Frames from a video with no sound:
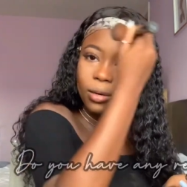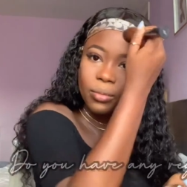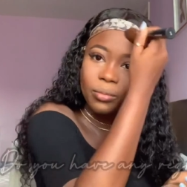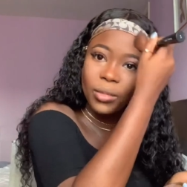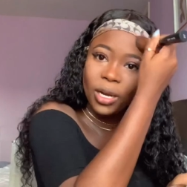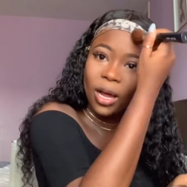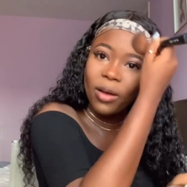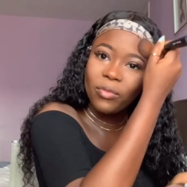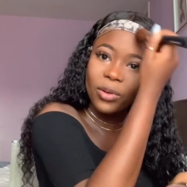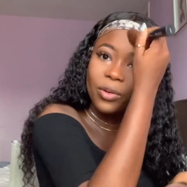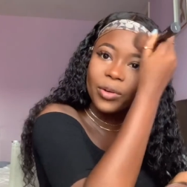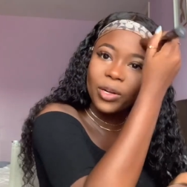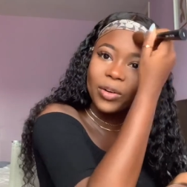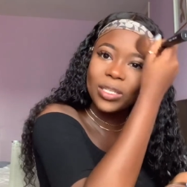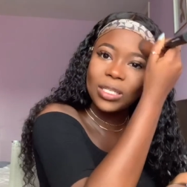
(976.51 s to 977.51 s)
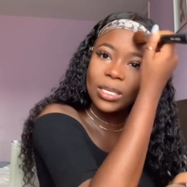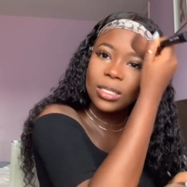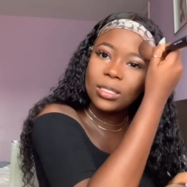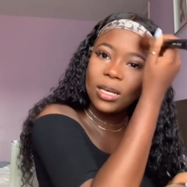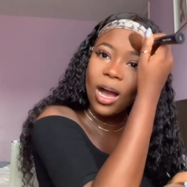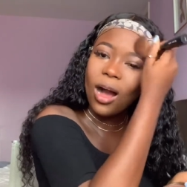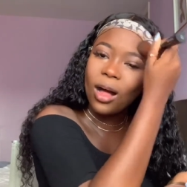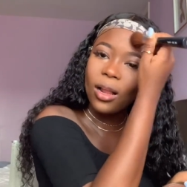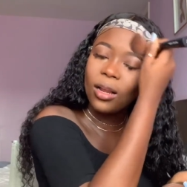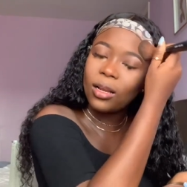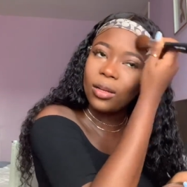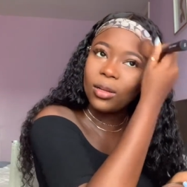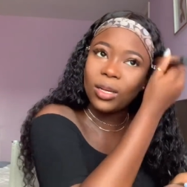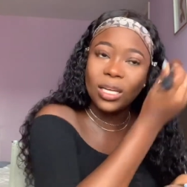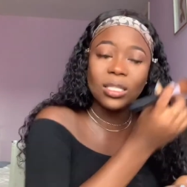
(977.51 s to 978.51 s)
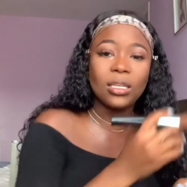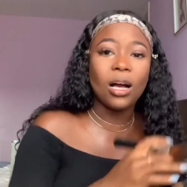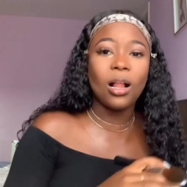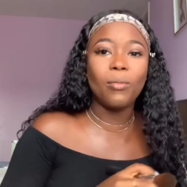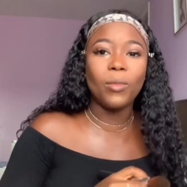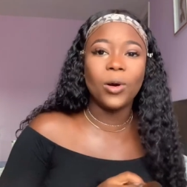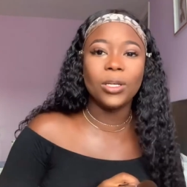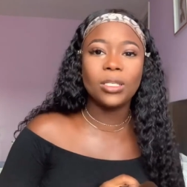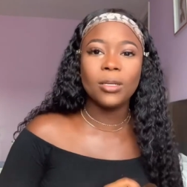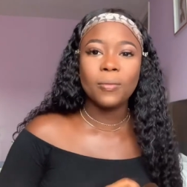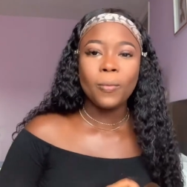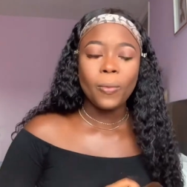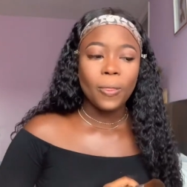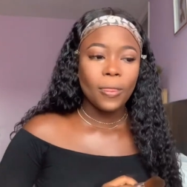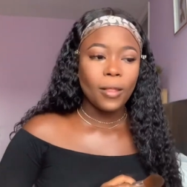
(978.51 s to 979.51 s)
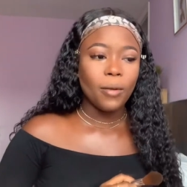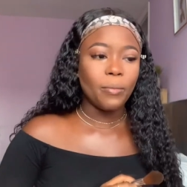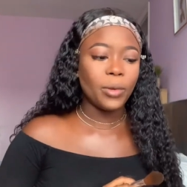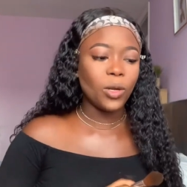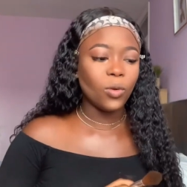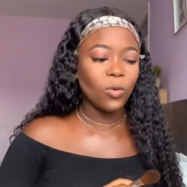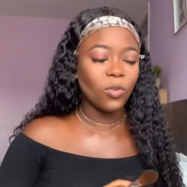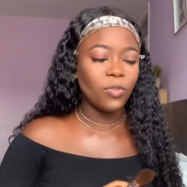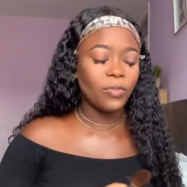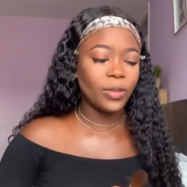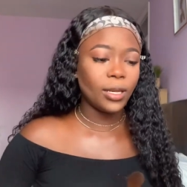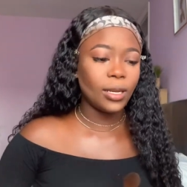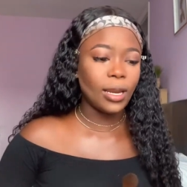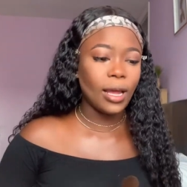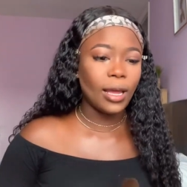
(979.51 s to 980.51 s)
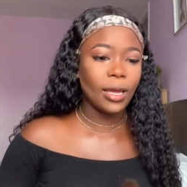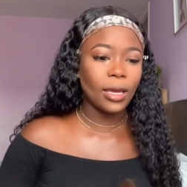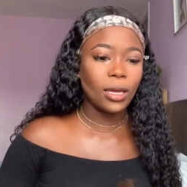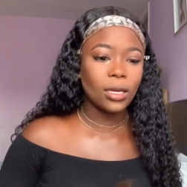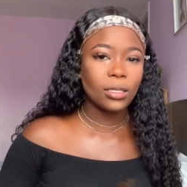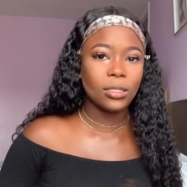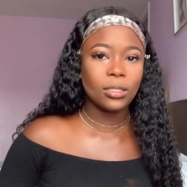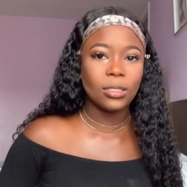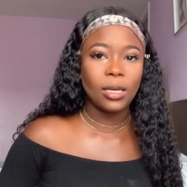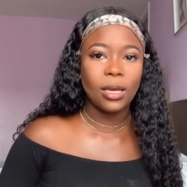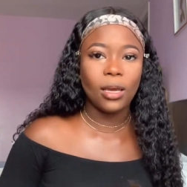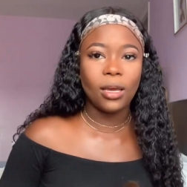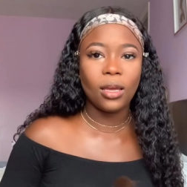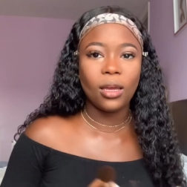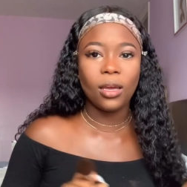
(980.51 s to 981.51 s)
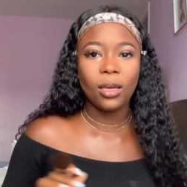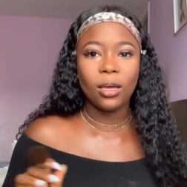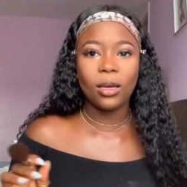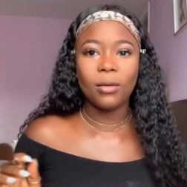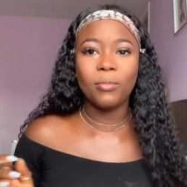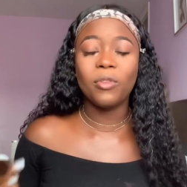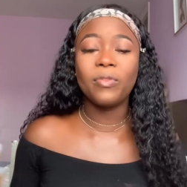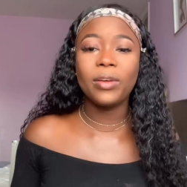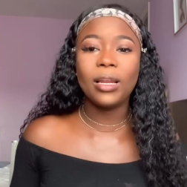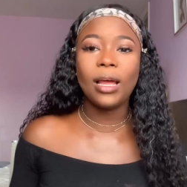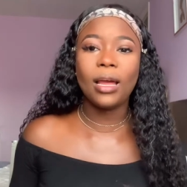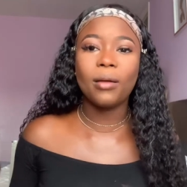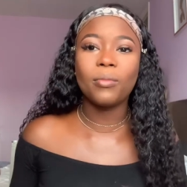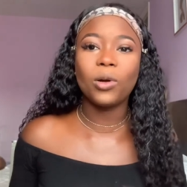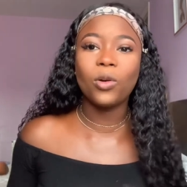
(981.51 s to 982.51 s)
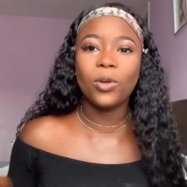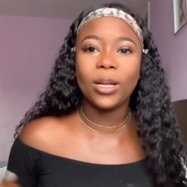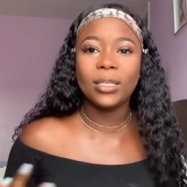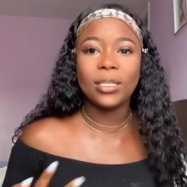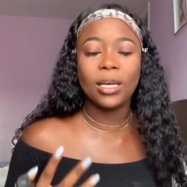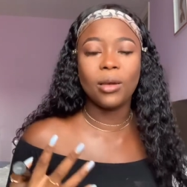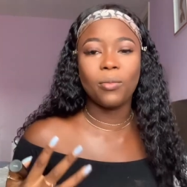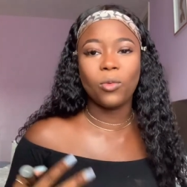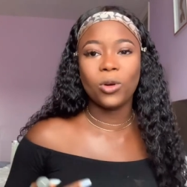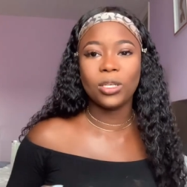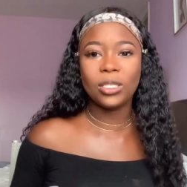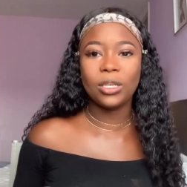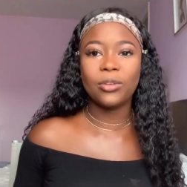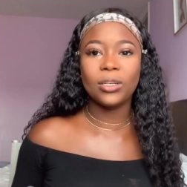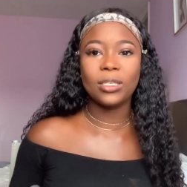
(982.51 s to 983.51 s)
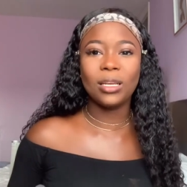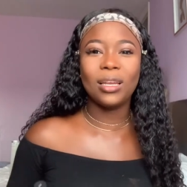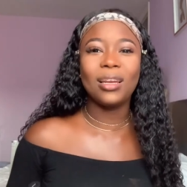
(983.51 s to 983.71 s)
I mean, I have no regrets at all, none at all, but I do feel like, say, I feel like I could have taken it more seriously.